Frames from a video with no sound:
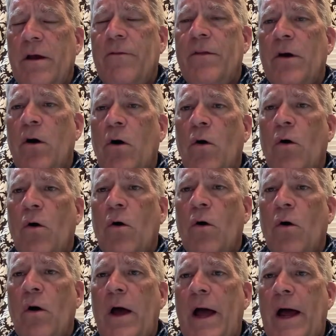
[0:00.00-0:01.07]
If the whole
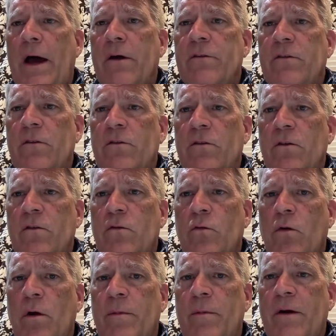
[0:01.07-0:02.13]
house is
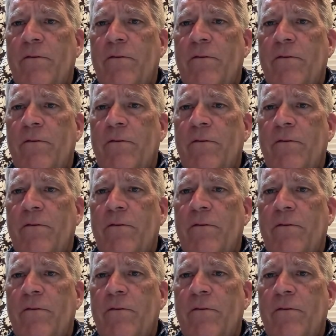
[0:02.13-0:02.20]
destroyed